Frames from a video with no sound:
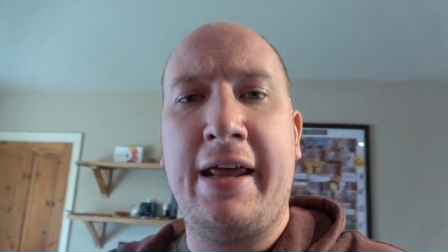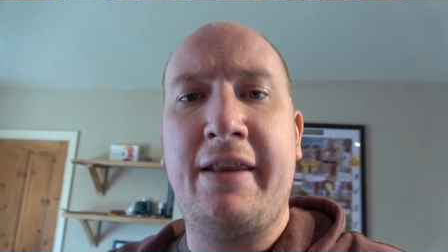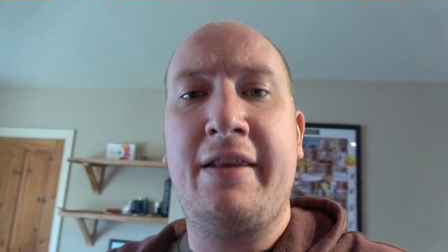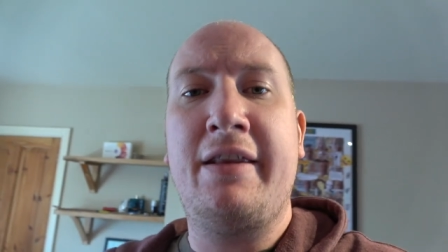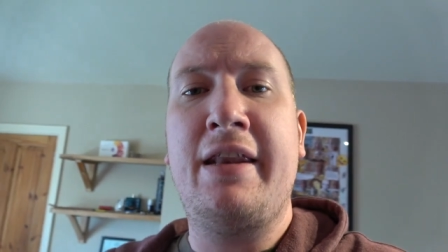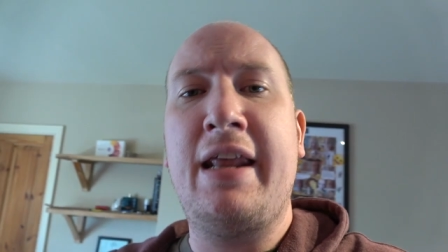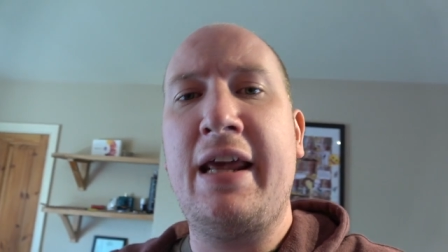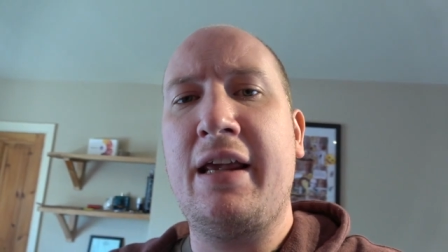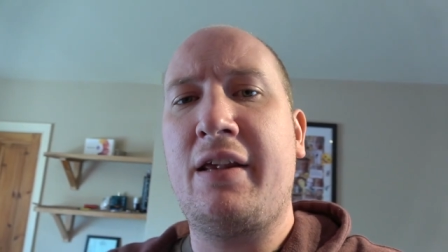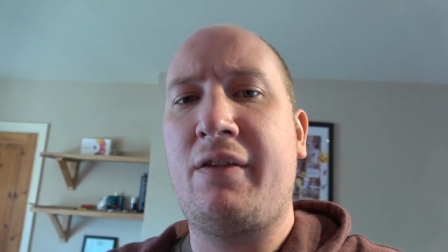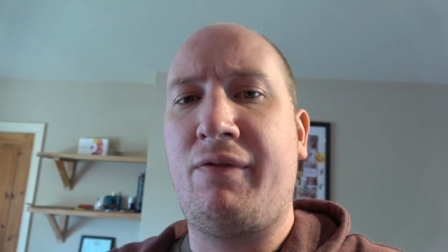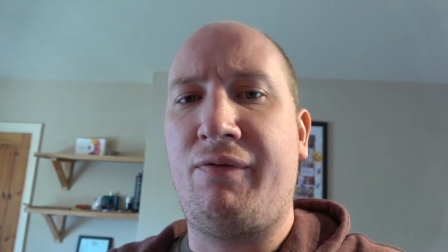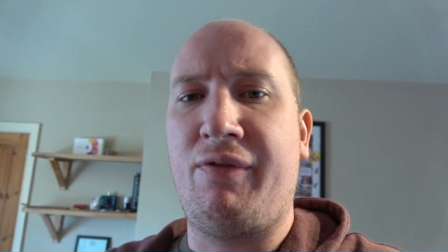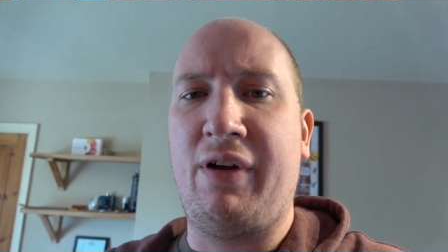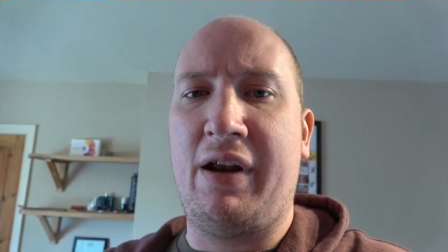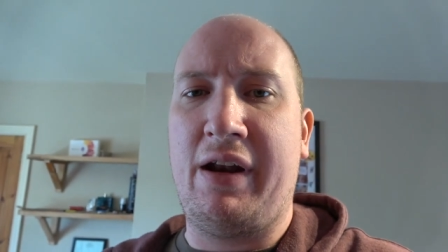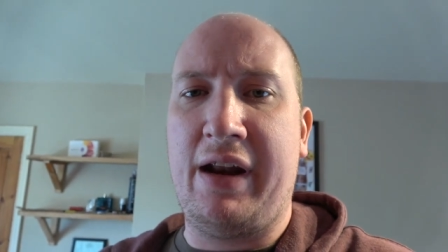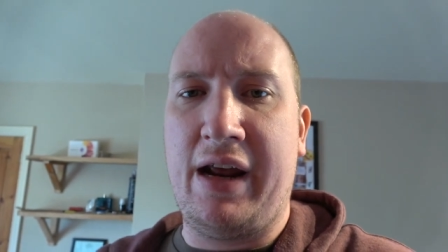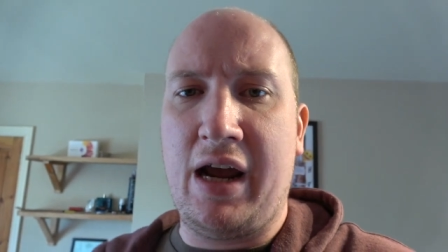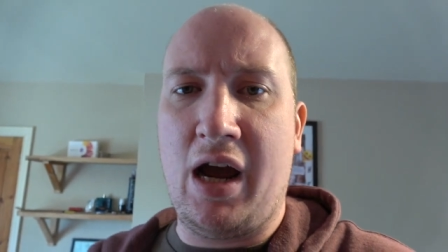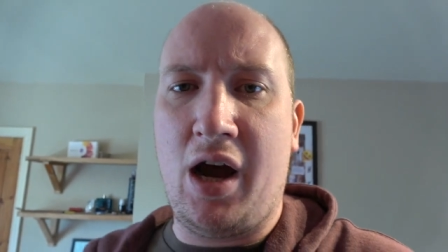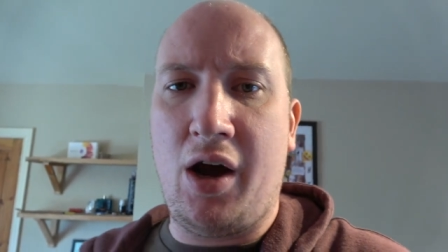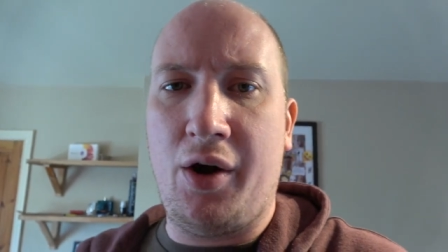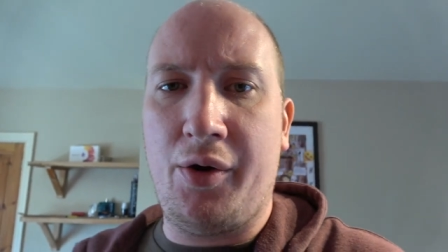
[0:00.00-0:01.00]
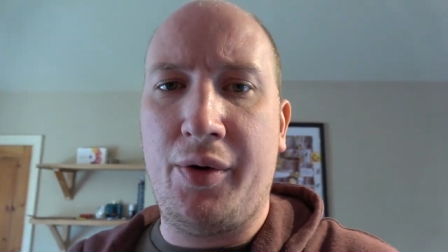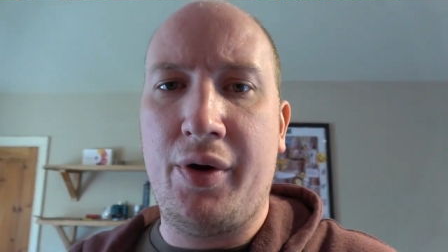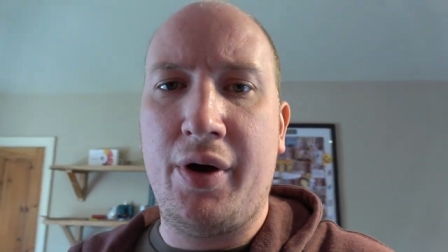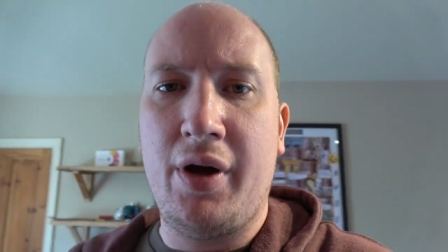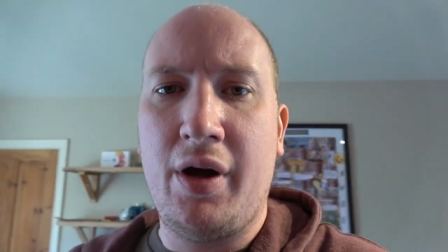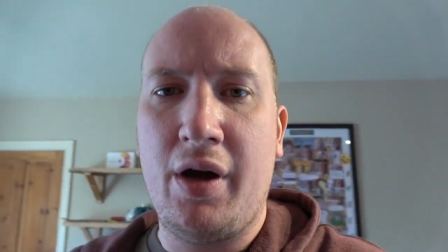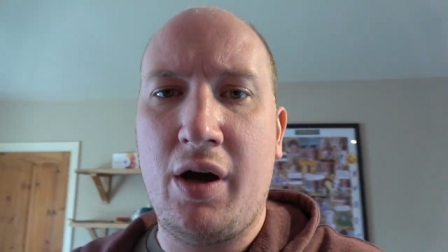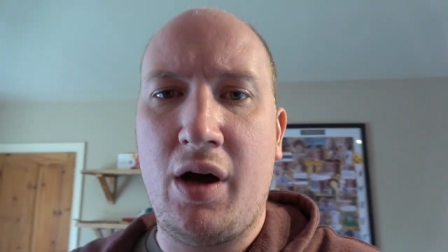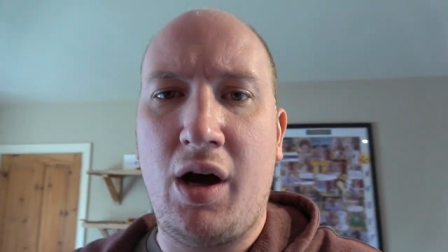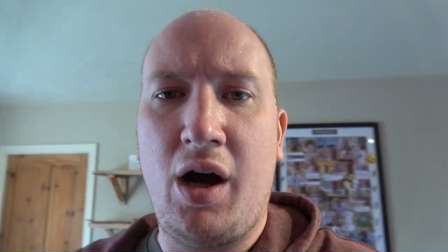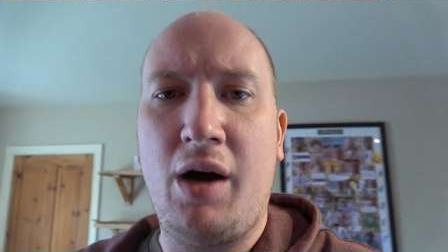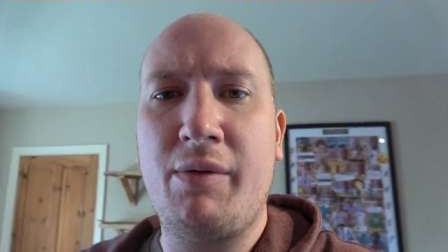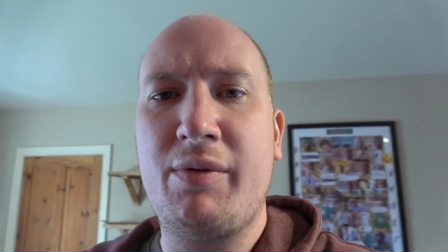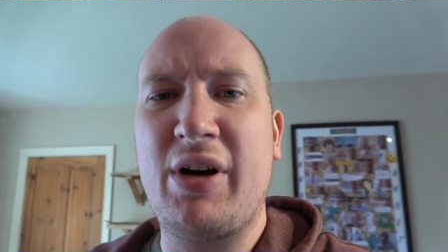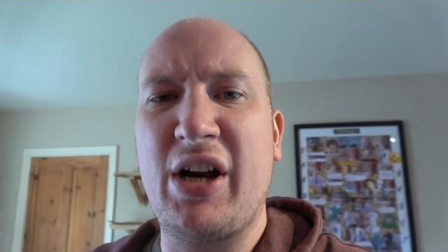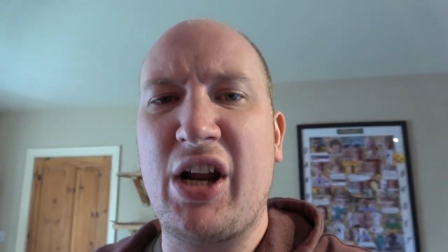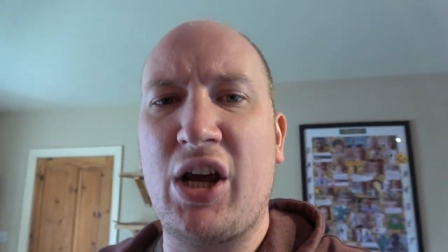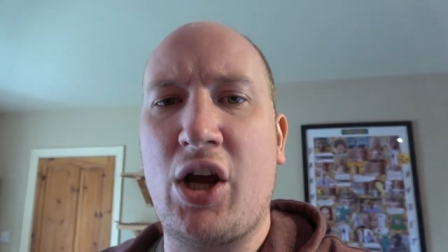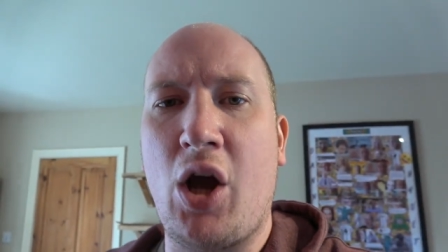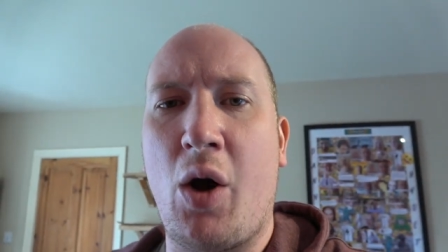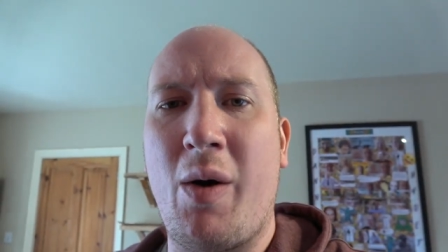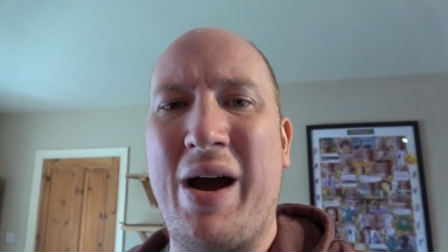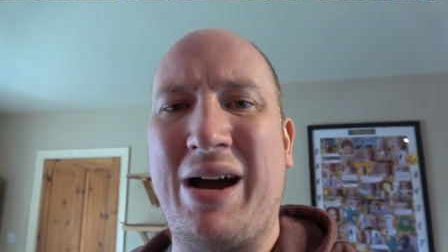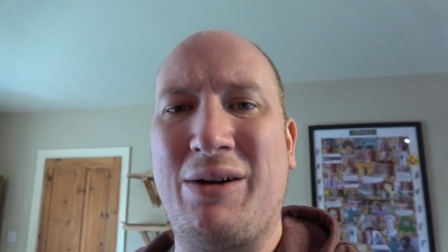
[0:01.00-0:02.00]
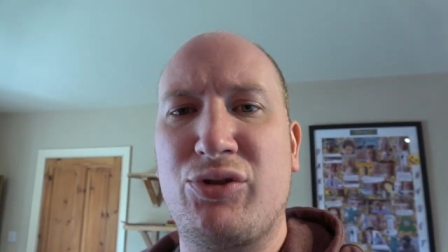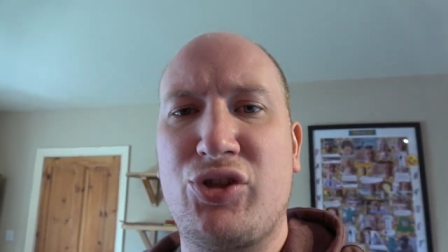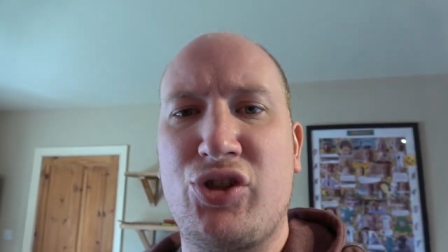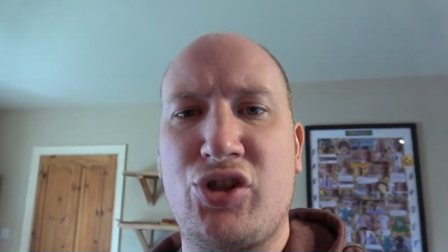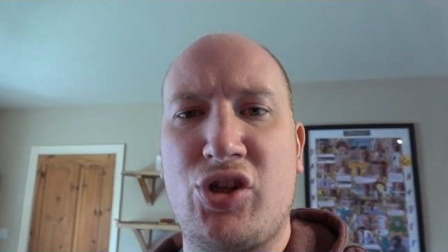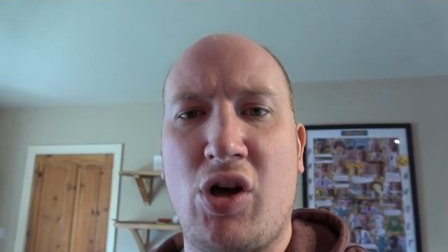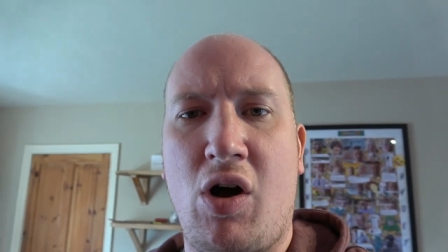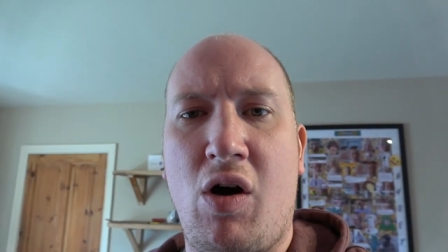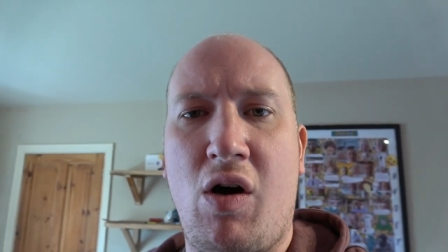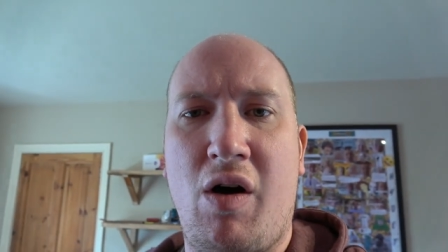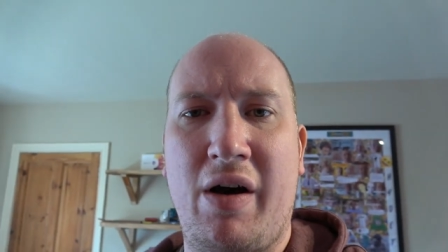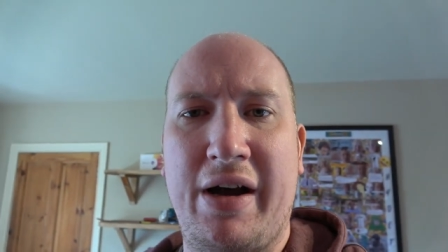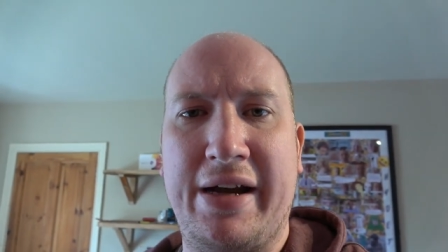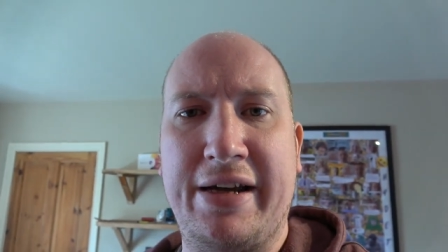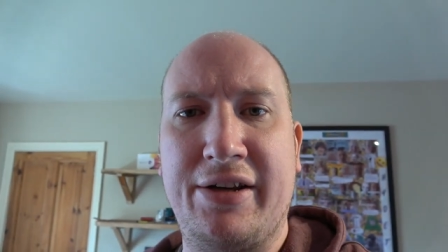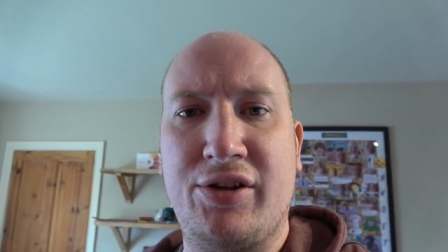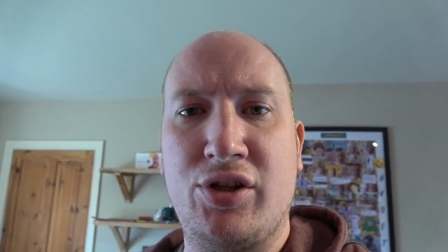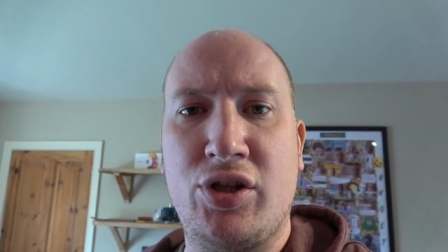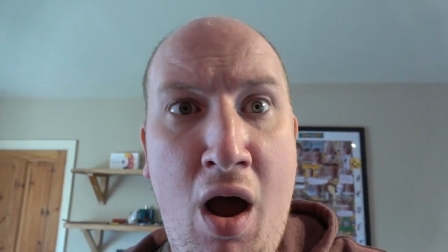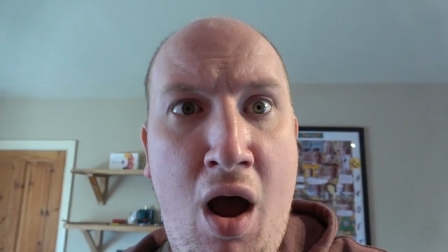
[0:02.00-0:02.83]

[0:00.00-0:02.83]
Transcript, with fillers: In this video, I'm going to go outside.